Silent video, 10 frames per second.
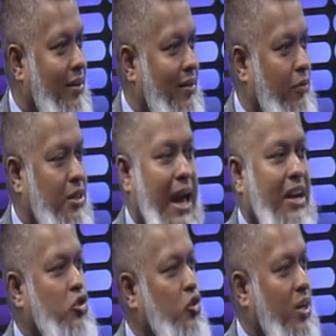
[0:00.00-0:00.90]
with the
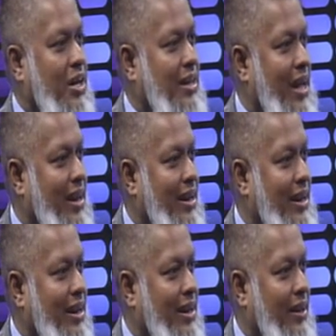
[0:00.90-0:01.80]
aristocrat and
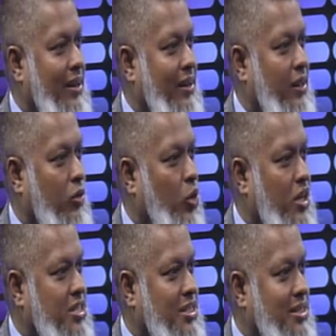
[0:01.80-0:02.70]
uh, the
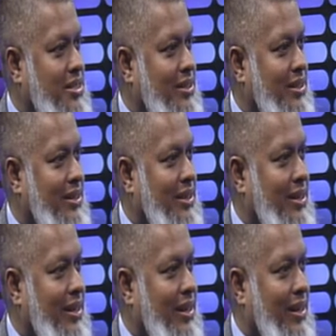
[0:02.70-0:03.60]
rulers. Mm -hmm.
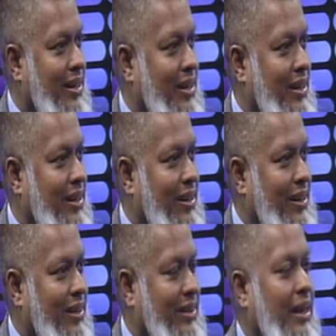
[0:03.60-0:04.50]

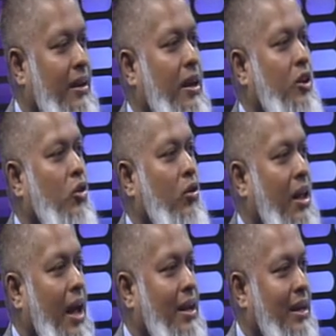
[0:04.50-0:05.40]
They really don't
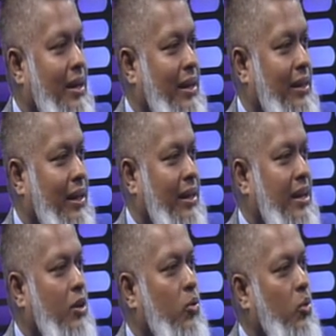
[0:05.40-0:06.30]
like the
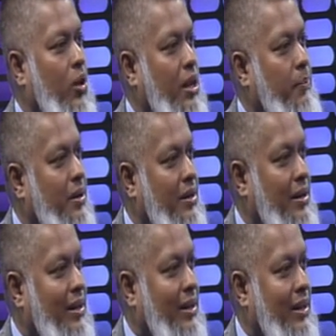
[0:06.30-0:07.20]
new labor
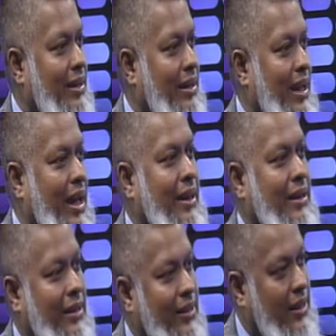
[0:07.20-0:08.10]
and
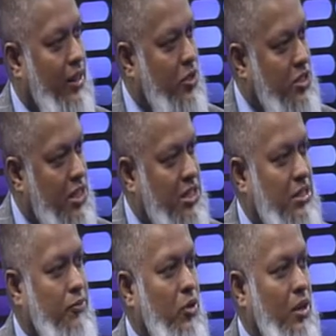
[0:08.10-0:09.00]
they were
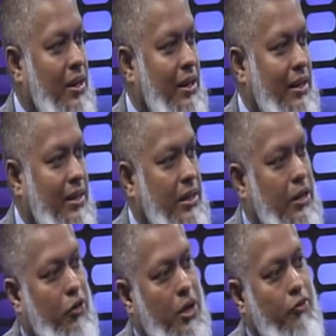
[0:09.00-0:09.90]
successful. They
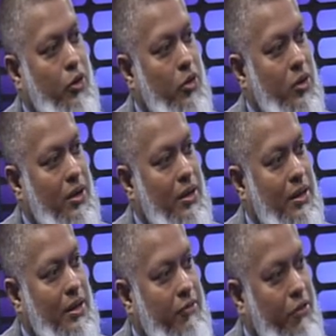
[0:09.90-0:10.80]
deferred it for
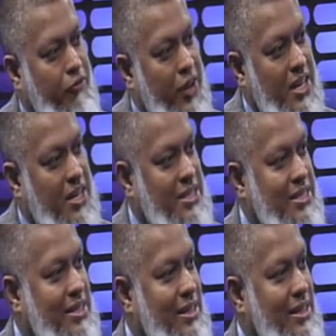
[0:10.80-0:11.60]
15 years.